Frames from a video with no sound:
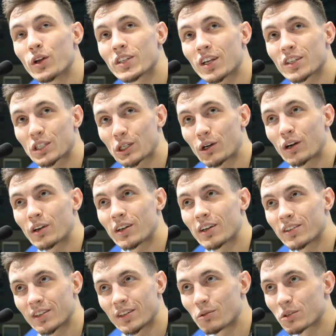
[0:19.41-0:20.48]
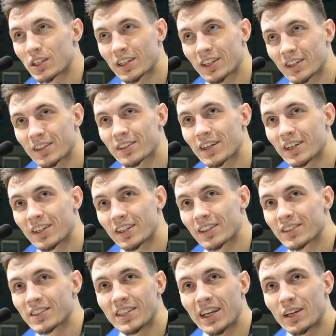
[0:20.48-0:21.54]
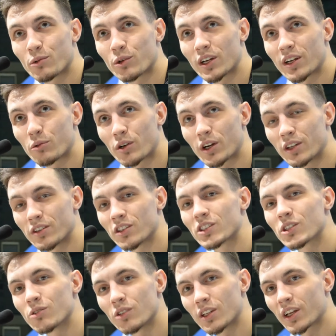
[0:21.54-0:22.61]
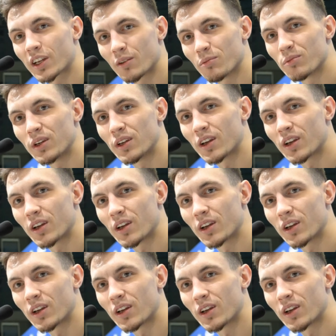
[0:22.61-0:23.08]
Also, that was like a kind of game when I understood that I can